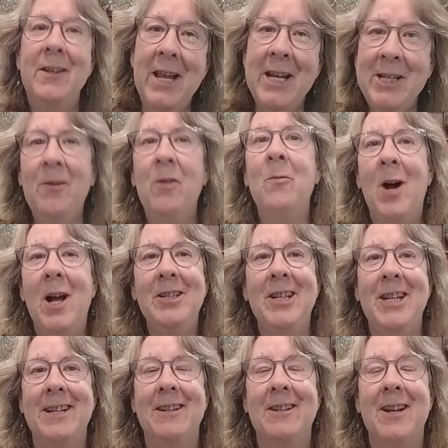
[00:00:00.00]
Thanks for
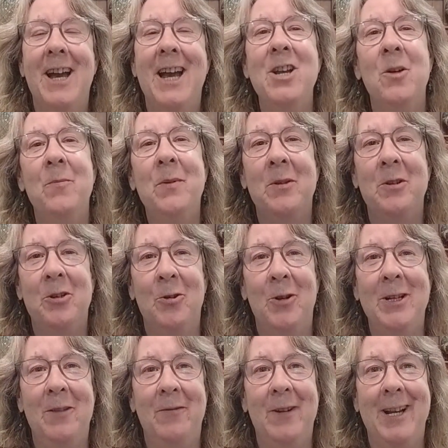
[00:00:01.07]
watching. I hope you enjoyed
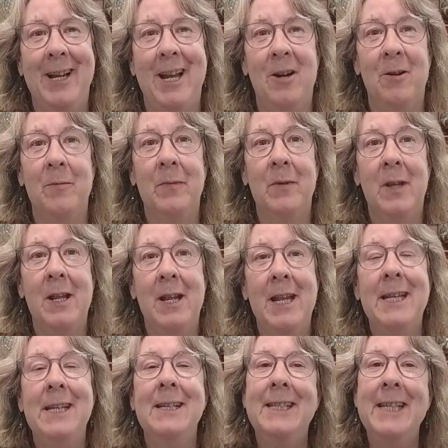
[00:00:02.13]
the video.
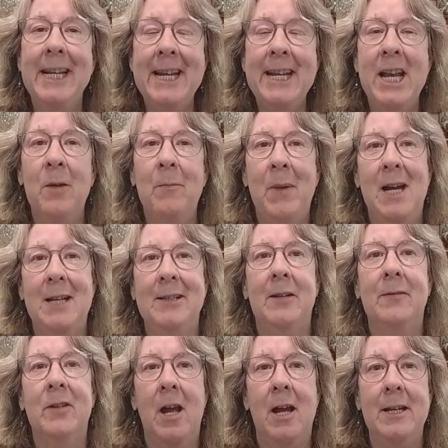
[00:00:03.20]
Seeking out
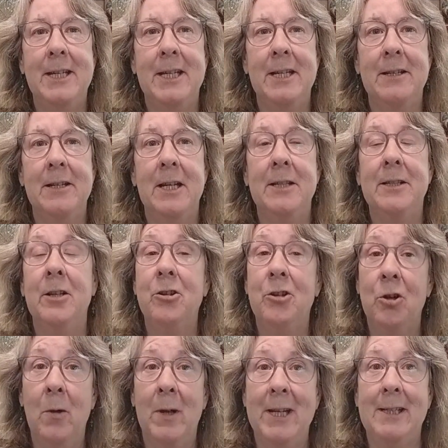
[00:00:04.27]
positive content is a
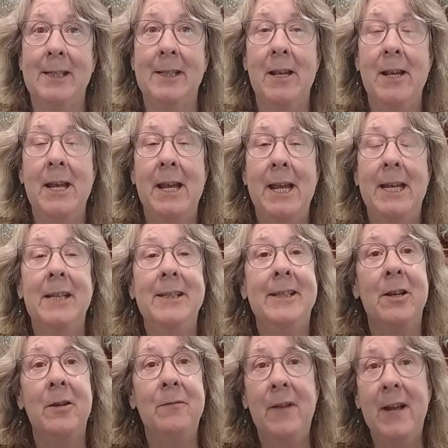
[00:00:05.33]
choice, and it's an
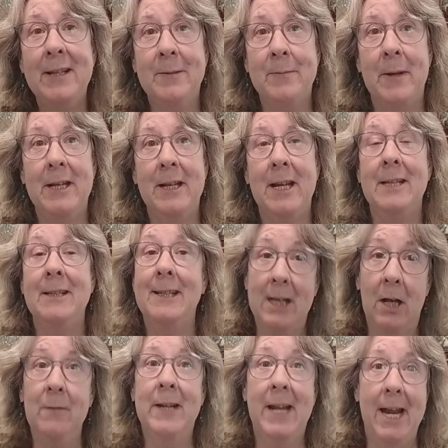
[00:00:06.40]
investment in
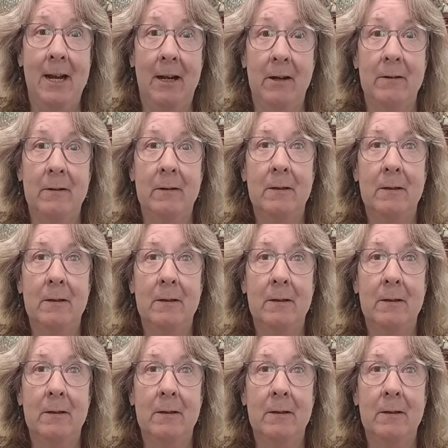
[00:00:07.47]
self-care.